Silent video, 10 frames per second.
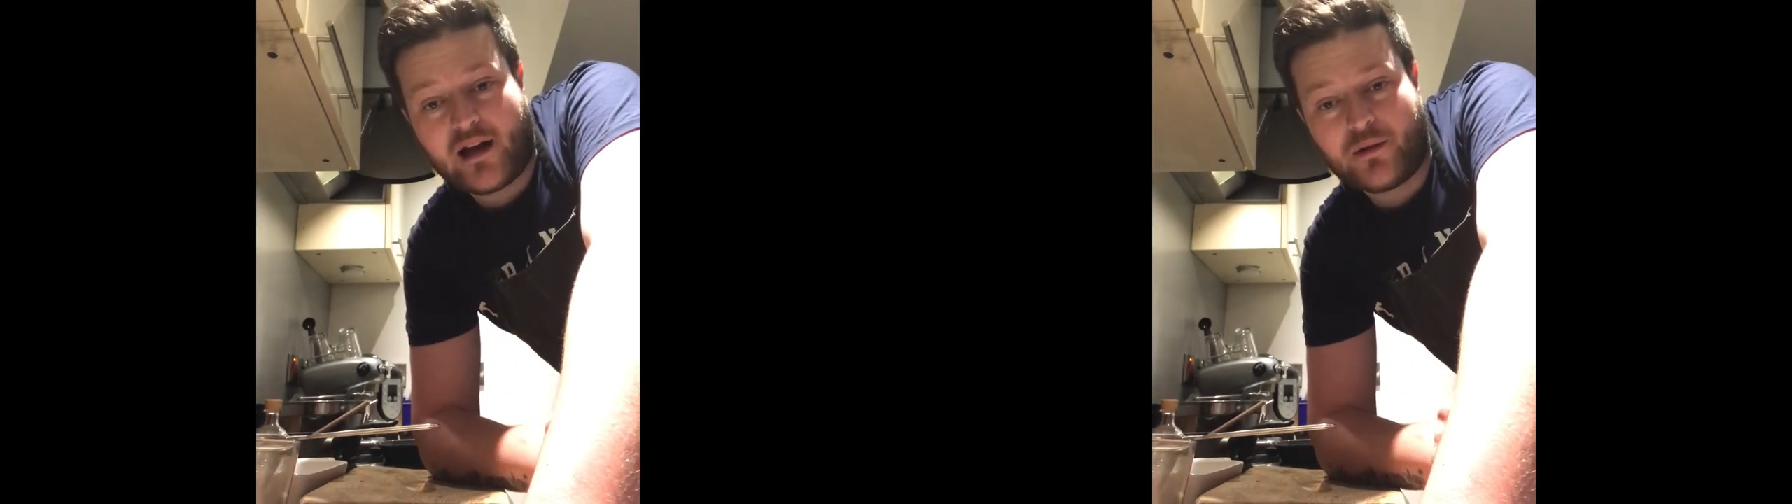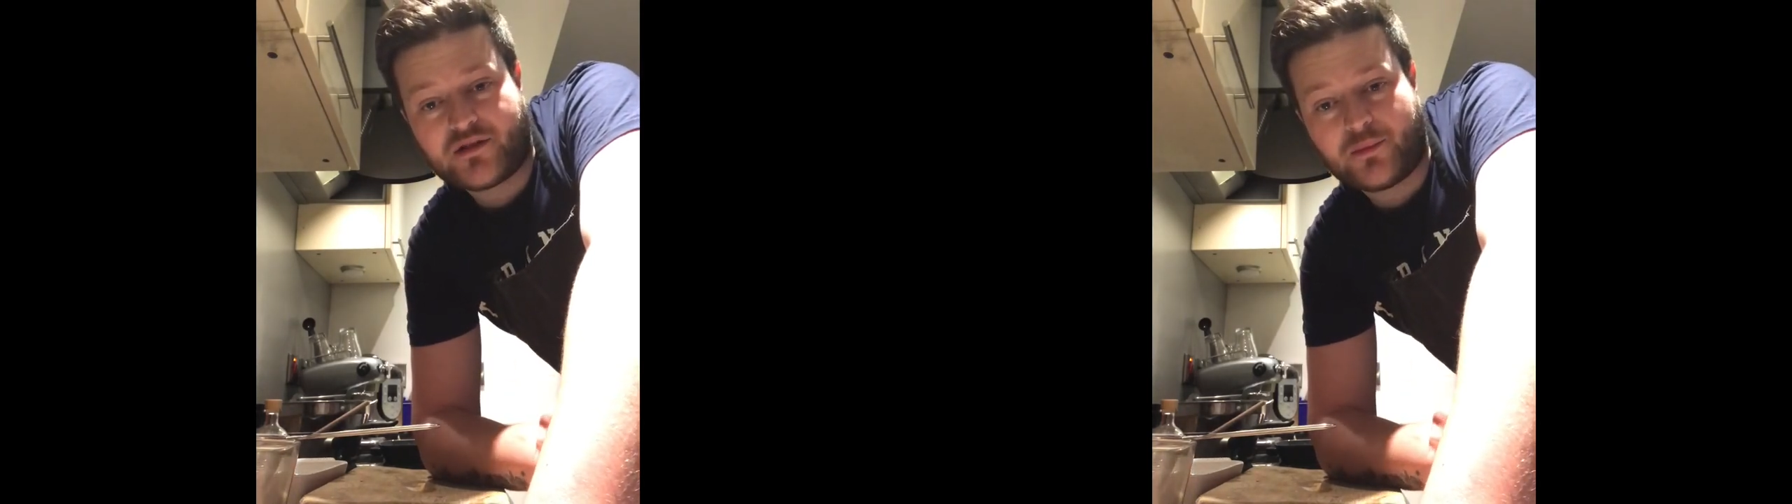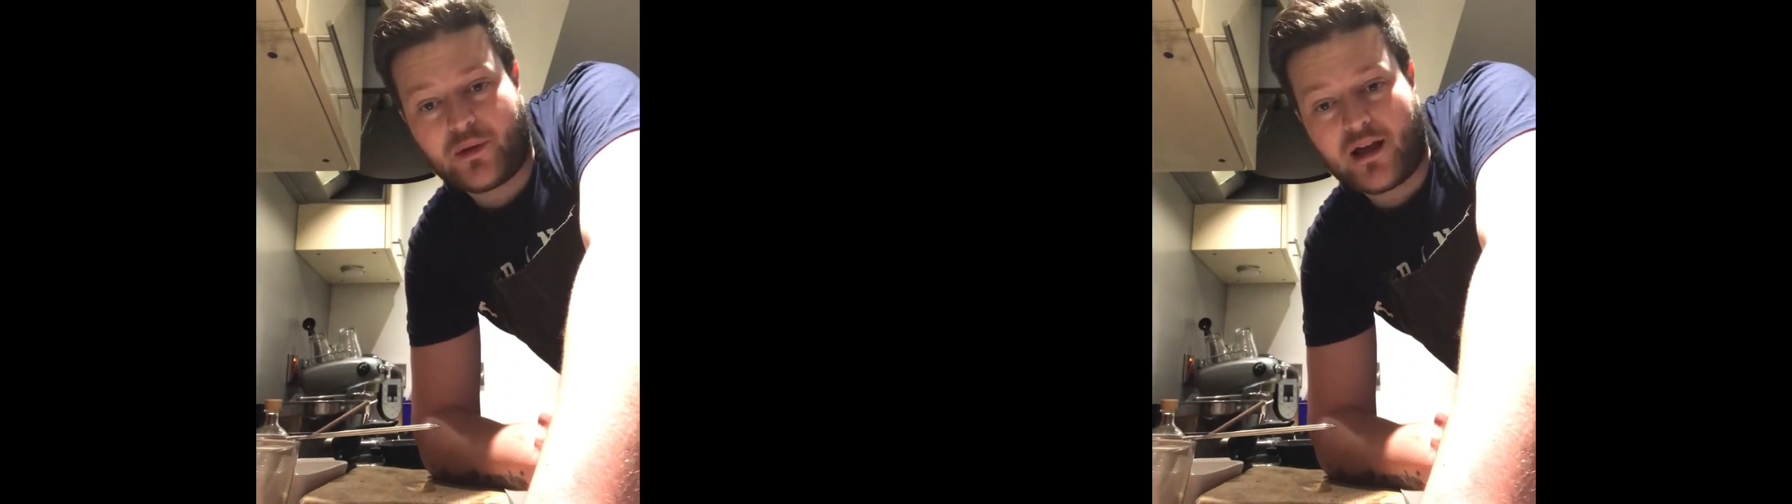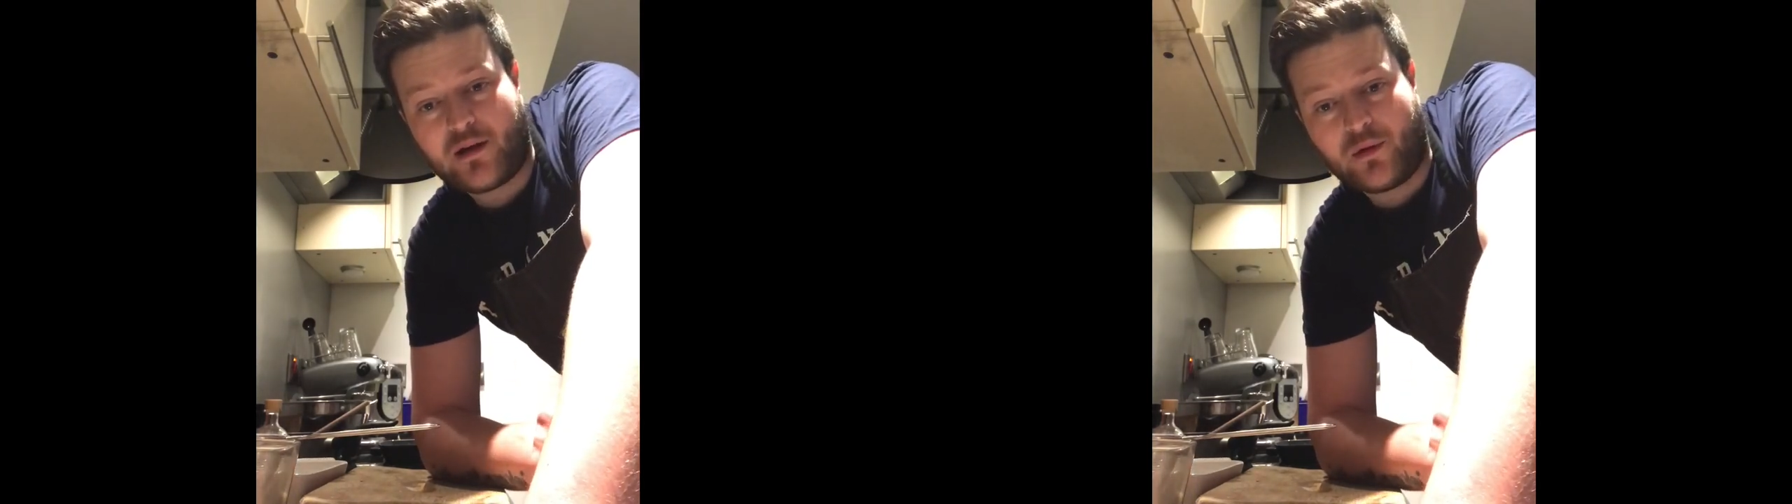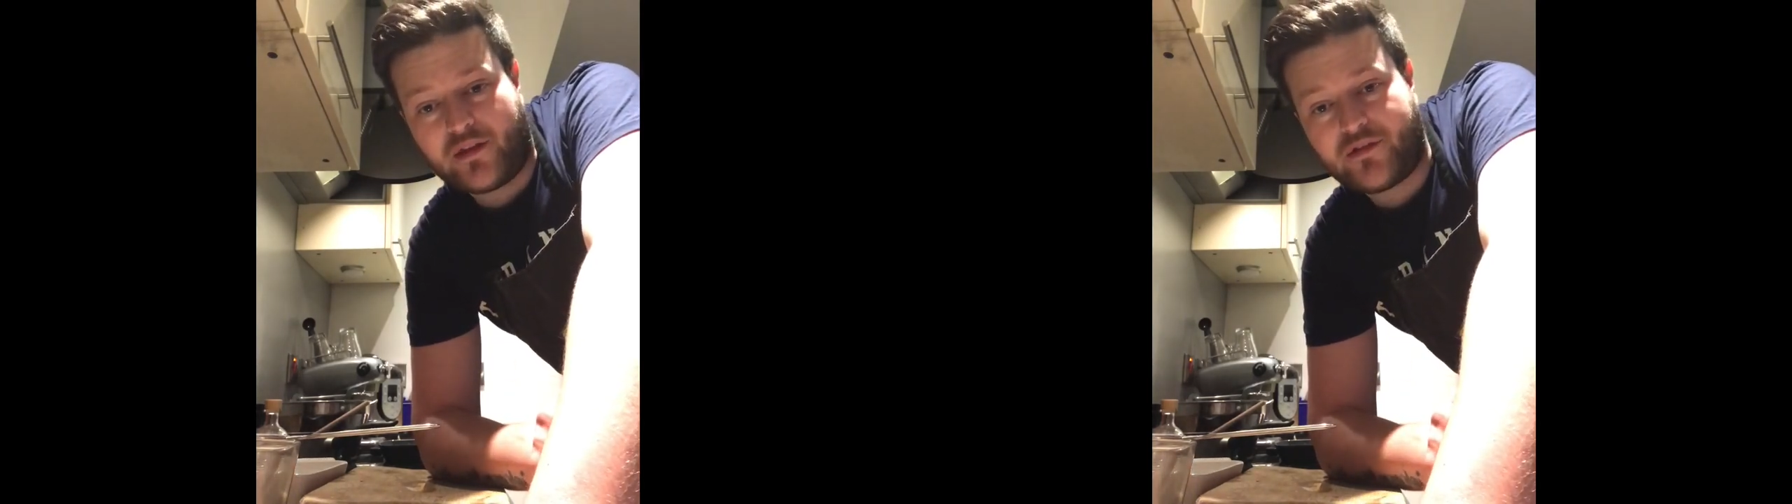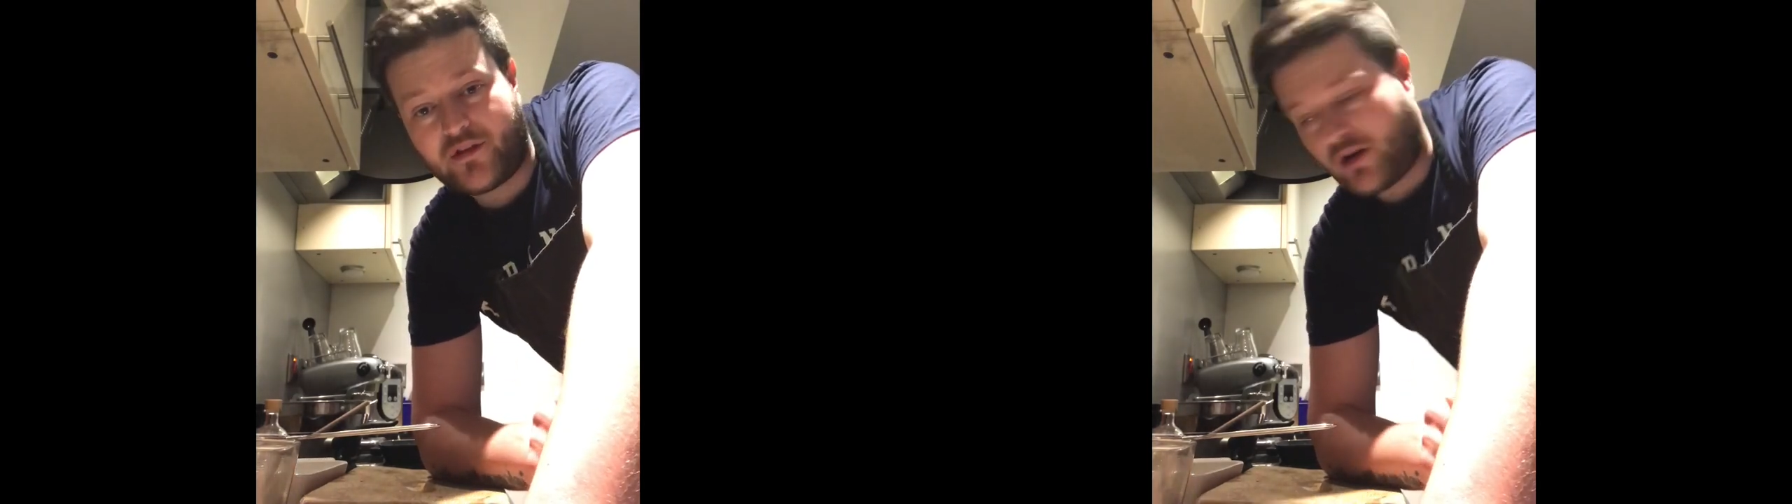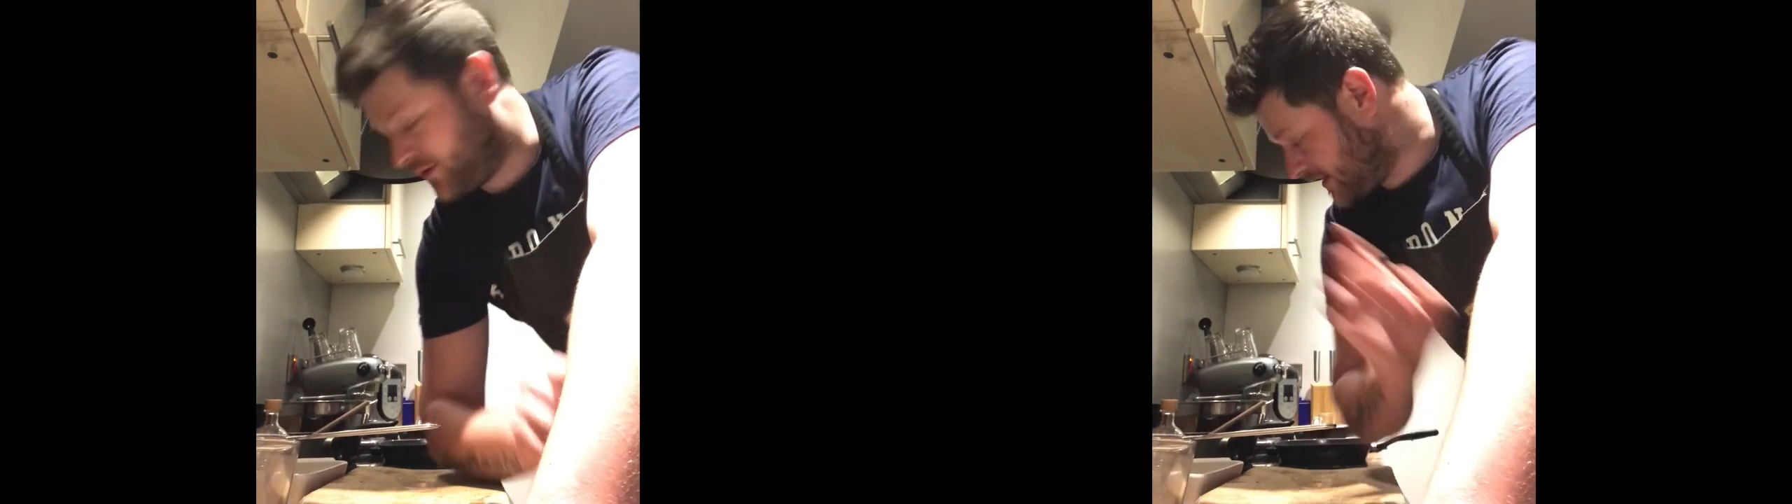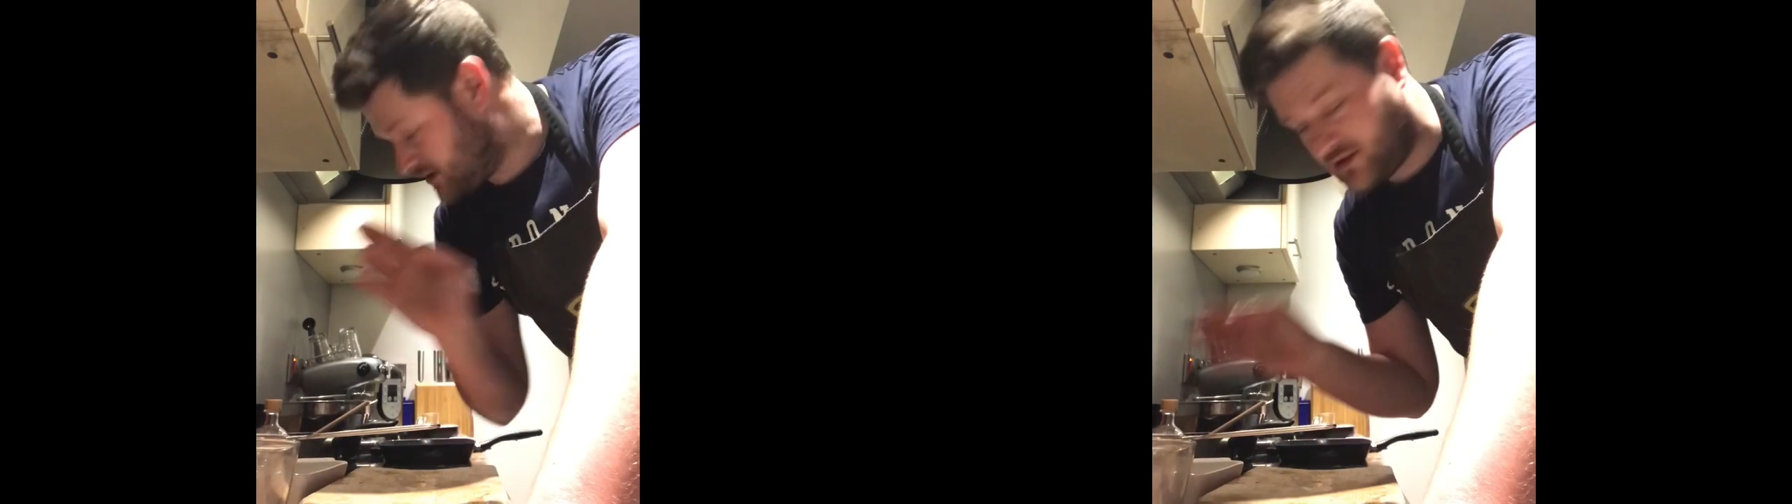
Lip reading: hour to play with. So that